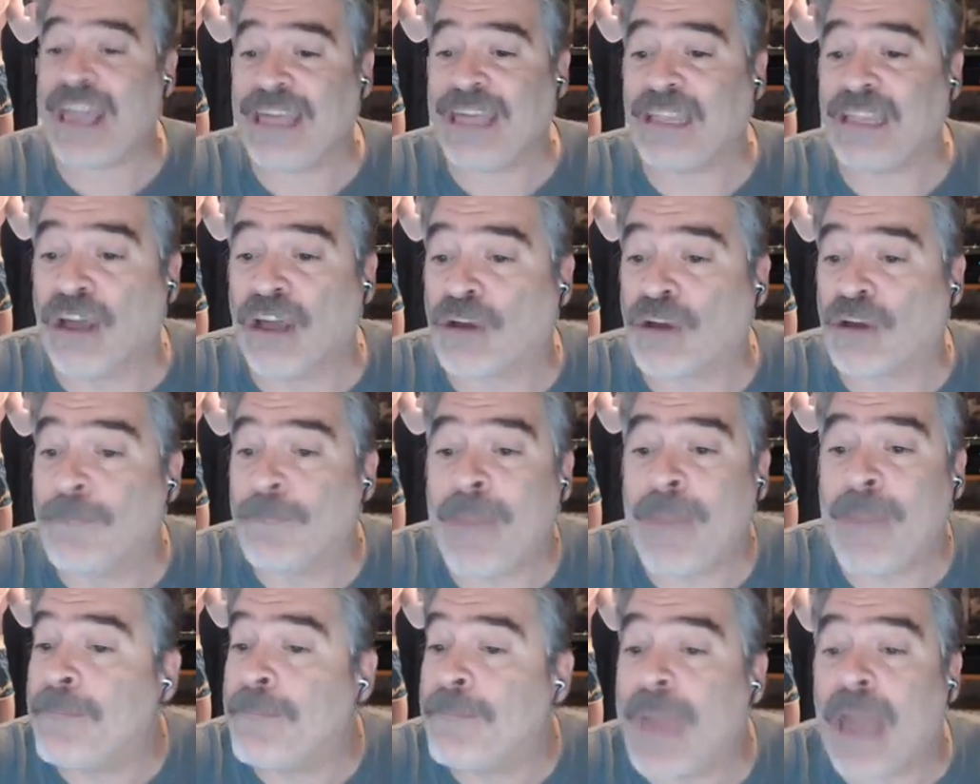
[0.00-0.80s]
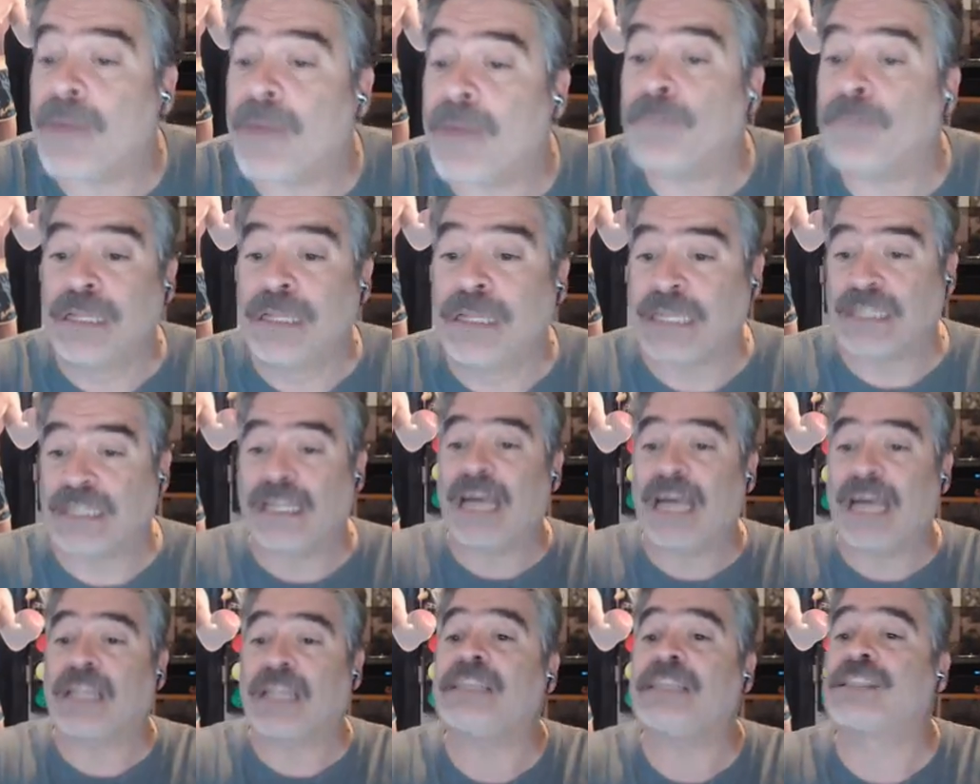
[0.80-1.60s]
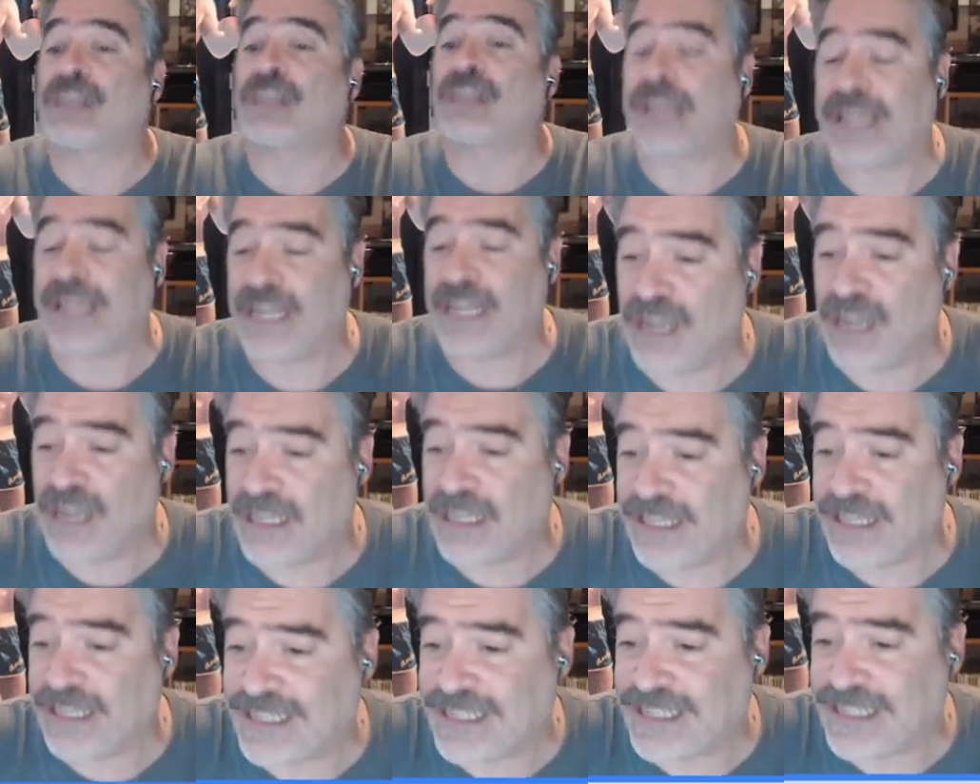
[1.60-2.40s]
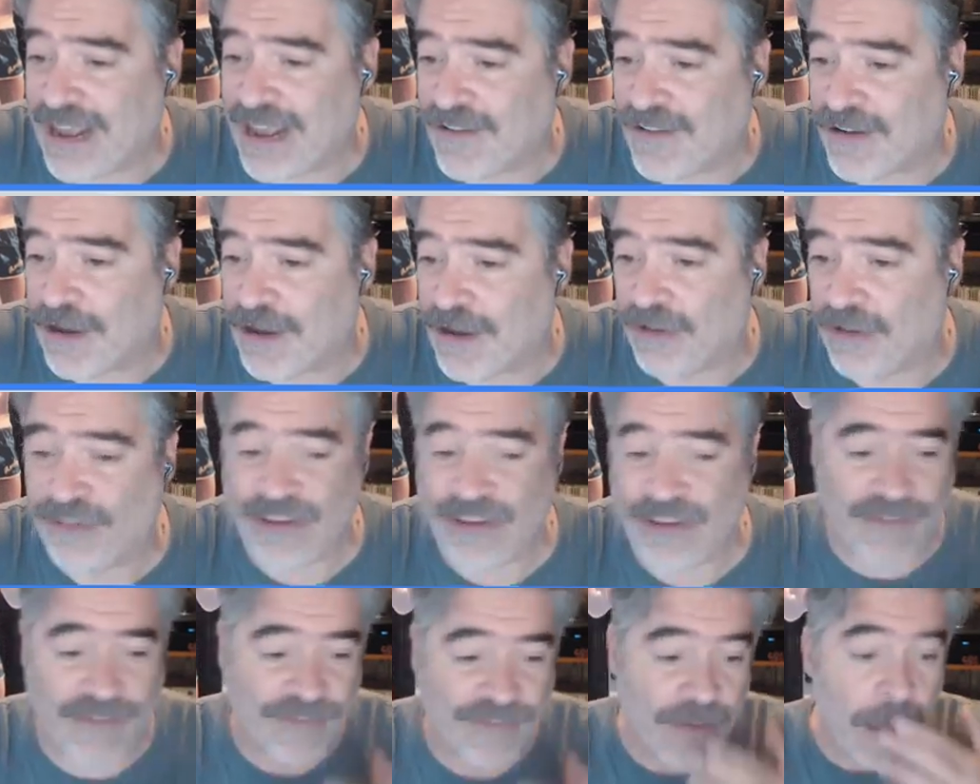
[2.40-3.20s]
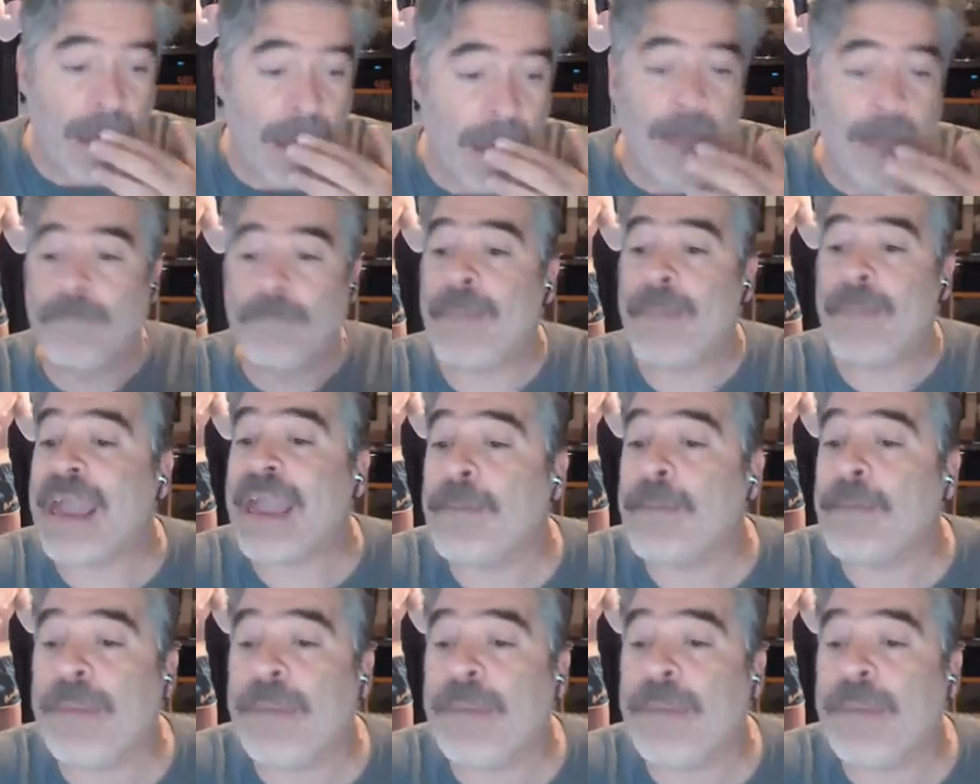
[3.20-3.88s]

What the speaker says: Let's look at another scenario, Jeff. Maybe